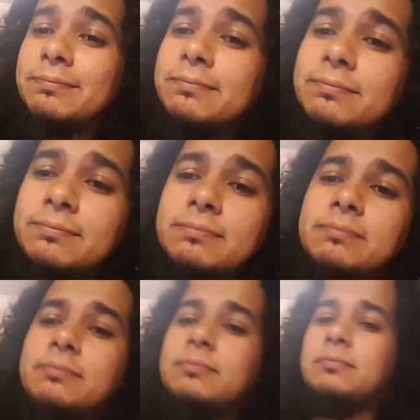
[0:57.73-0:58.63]

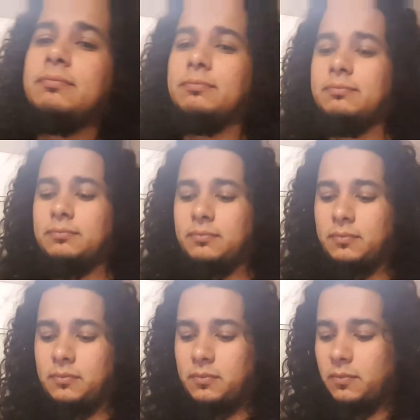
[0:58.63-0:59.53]

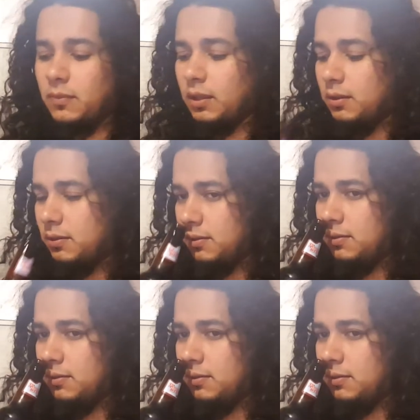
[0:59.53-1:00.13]
(no one is talking)